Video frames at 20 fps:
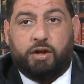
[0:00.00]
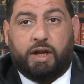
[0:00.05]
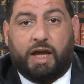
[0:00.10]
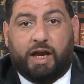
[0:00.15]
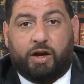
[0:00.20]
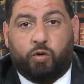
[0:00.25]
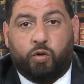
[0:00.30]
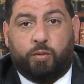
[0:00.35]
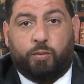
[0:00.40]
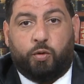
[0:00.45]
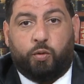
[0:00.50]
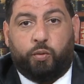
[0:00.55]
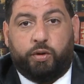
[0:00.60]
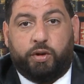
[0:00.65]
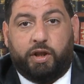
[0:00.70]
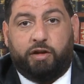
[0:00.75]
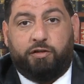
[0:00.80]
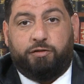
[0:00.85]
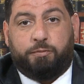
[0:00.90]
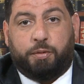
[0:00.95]
equitable
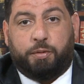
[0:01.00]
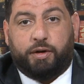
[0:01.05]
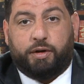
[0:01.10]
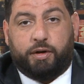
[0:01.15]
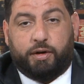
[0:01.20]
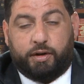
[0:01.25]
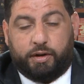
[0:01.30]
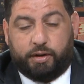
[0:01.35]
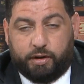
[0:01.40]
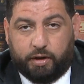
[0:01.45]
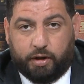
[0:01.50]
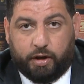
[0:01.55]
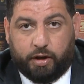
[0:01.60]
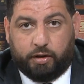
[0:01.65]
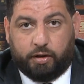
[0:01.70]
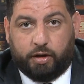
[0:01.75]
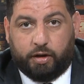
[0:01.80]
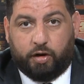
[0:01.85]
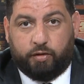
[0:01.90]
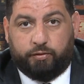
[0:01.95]
relief, but
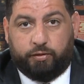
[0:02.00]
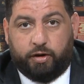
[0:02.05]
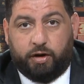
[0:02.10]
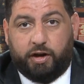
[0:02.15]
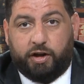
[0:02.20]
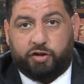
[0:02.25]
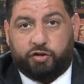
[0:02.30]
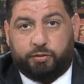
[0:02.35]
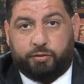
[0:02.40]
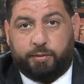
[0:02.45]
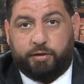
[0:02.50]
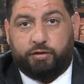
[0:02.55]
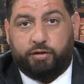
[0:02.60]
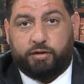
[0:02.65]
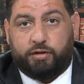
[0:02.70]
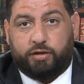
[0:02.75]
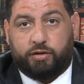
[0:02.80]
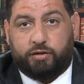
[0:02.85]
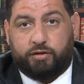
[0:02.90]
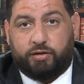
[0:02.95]
they are very
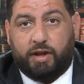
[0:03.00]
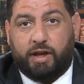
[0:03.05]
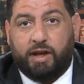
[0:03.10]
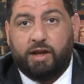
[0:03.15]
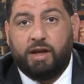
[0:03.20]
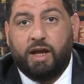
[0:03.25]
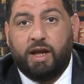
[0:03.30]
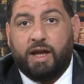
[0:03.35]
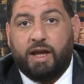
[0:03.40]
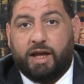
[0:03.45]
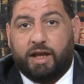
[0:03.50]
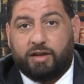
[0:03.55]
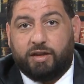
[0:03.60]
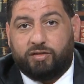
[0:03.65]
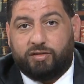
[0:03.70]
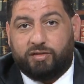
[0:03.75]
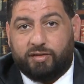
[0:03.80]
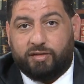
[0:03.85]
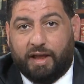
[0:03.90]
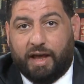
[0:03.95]
explicit to state
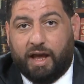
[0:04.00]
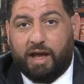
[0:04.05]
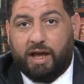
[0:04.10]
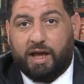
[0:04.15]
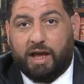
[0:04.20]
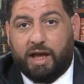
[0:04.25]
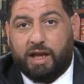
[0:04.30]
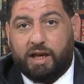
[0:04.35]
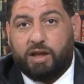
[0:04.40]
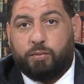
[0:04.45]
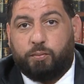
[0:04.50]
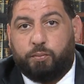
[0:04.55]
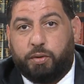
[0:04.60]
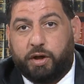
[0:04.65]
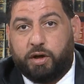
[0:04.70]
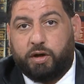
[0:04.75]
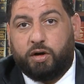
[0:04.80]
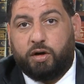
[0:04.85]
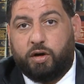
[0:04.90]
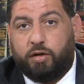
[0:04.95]
it's not any
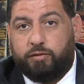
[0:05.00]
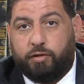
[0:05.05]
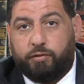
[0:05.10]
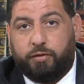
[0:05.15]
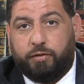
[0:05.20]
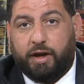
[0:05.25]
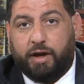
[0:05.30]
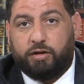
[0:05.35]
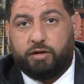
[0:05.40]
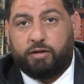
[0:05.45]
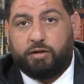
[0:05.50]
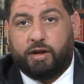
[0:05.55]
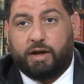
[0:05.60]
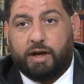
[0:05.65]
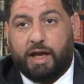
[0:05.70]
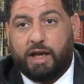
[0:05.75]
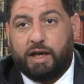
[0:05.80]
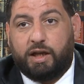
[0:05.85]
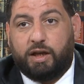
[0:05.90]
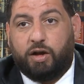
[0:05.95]
bigger of a factor than
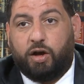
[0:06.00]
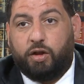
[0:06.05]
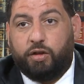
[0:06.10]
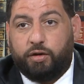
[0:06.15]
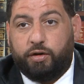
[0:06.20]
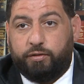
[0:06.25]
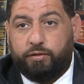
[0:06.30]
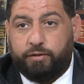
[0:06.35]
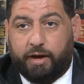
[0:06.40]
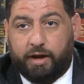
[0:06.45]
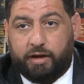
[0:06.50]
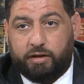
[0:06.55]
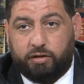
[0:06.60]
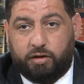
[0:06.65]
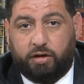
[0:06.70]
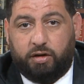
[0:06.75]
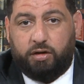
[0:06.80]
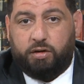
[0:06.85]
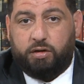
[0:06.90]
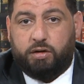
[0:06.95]
any other
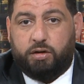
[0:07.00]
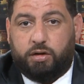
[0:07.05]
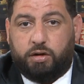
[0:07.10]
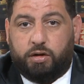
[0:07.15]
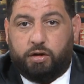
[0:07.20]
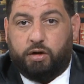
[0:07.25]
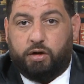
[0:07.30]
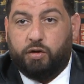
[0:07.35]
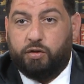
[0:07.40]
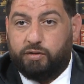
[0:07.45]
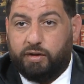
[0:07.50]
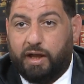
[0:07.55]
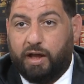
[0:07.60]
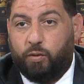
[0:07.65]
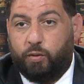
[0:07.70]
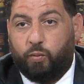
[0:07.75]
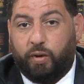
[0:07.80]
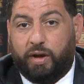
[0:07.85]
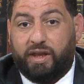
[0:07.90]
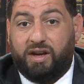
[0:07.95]
factor. It's
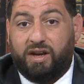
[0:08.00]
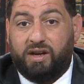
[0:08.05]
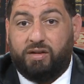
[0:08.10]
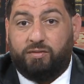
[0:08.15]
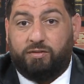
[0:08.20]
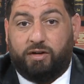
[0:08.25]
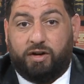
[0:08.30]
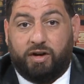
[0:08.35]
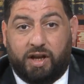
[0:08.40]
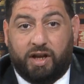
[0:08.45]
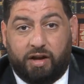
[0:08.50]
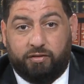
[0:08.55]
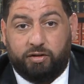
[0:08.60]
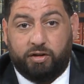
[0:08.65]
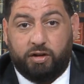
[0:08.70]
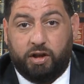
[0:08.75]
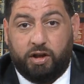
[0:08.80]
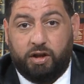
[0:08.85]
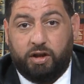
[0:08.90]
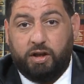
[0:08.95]
not weighted very
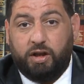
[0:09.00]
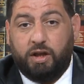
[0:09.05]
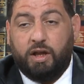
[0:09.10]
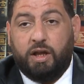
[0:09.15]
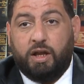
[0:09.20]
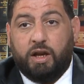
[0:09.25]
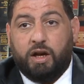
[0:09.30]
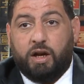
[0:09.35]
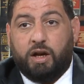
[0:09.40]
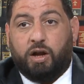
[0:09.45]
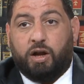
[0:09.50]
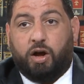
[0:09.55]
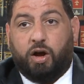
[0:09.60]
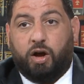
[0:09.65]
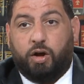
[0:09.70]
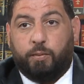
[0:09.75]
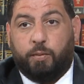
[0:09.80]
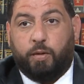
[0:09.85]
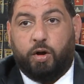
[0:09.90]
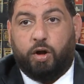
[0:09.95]
heavily.
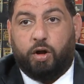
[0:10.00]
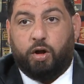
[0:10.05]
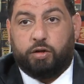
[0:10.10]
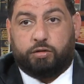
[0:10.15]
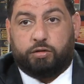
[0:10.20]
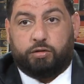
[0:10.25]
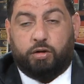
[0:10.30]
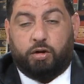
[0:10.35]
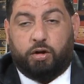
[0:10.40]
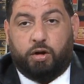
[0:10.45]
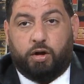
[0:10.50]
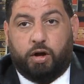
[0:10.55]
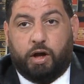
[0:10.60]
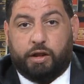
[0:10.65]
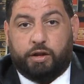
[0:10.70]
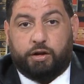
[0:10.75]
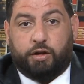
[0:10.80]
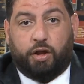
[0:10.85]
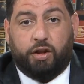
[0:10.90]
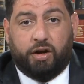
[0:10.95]
On
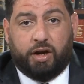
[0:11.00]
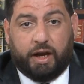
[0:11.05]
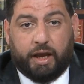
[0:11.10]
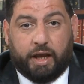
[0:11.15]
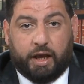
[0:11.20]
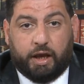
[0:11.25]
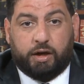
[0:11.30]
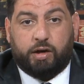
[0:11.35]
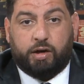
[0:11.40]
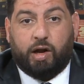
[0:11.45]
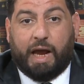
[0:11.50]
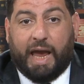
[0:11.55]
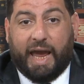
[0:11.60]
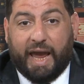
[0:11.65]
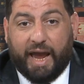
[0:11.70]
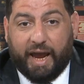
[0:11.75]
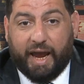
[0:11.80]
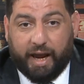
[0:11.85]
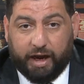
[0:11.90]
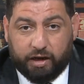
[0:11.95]
the other hand,
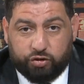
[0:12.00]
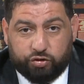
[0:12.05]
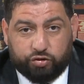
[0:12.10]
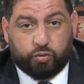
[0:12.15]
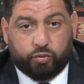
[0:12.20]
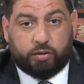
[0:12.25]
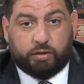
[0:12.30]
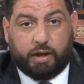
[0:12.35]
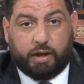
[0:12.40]
actual